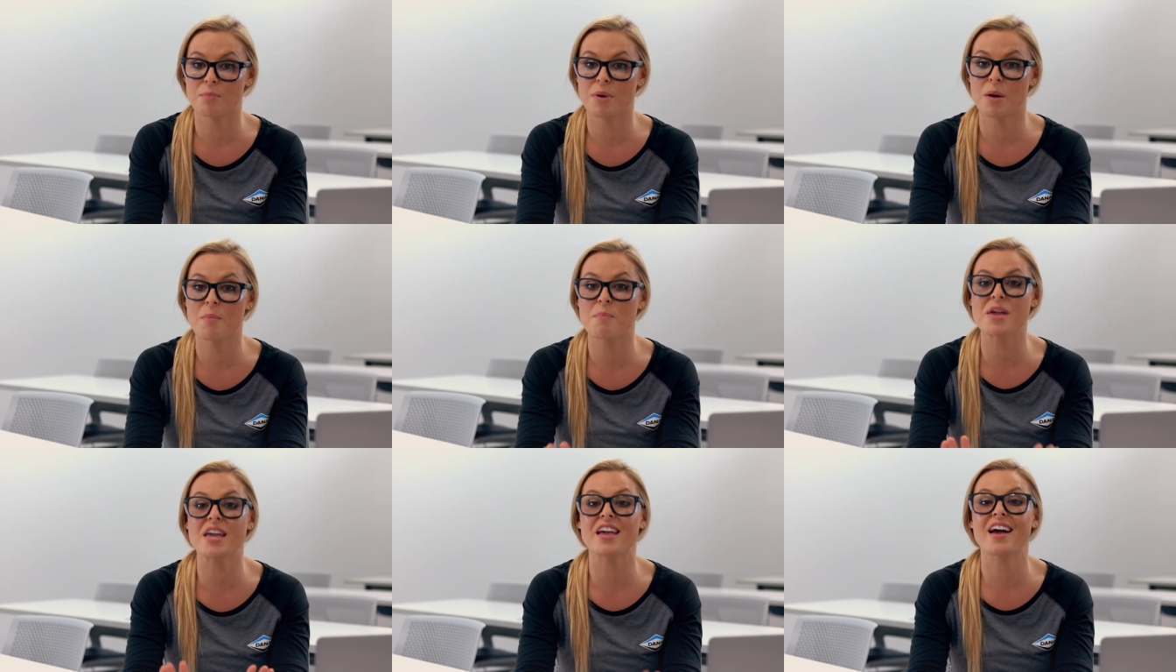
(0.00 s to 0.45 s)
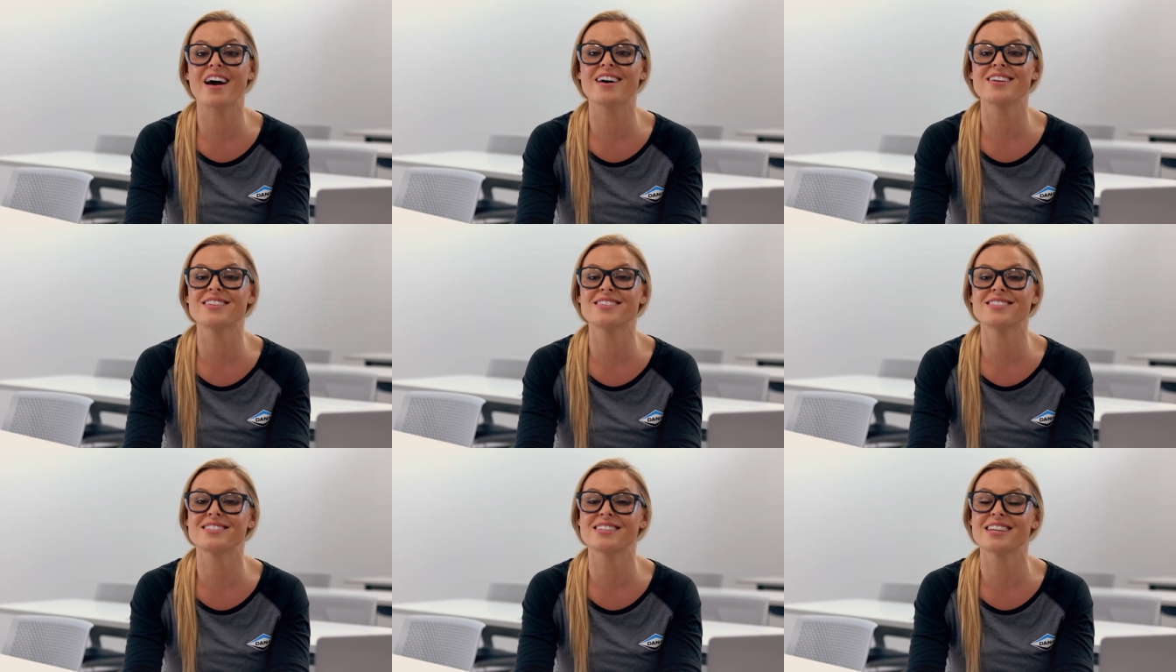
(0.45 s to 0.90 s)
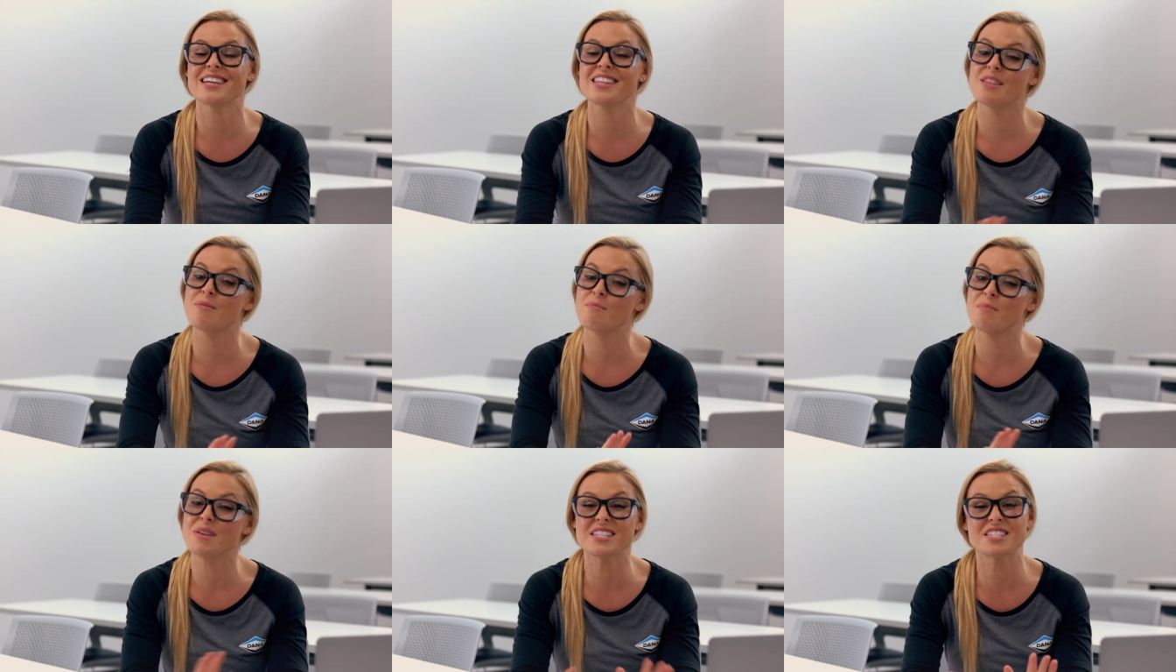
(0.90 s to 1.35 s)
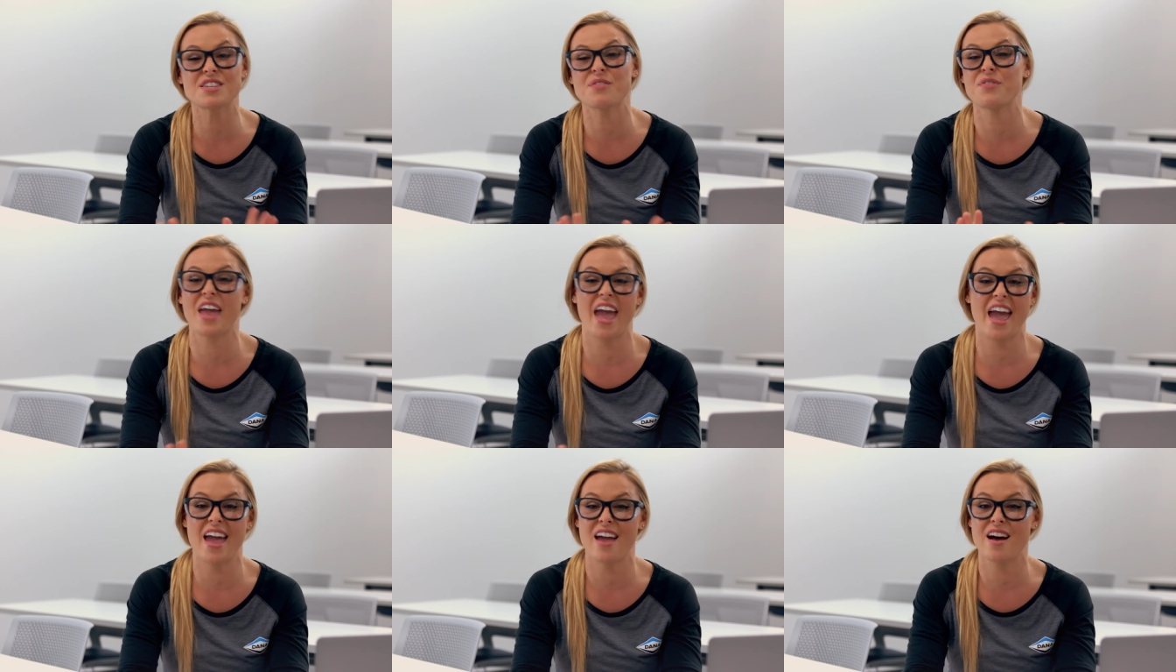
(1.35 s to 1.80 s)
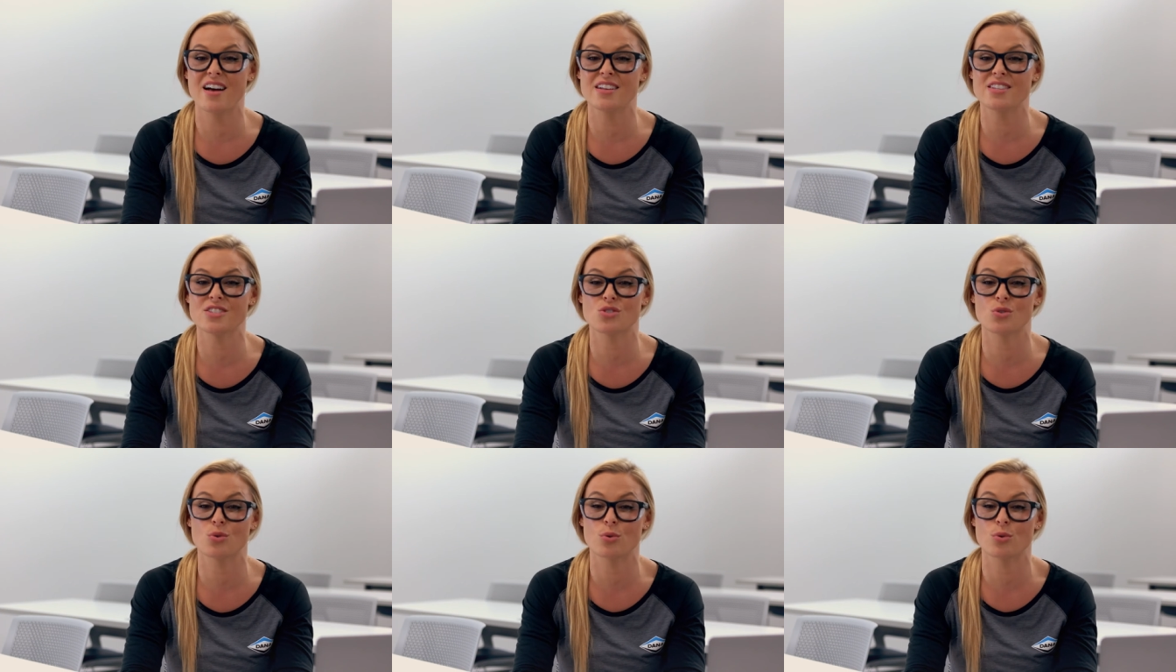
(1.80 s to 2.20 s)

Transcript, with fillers: but because in the midst of chaos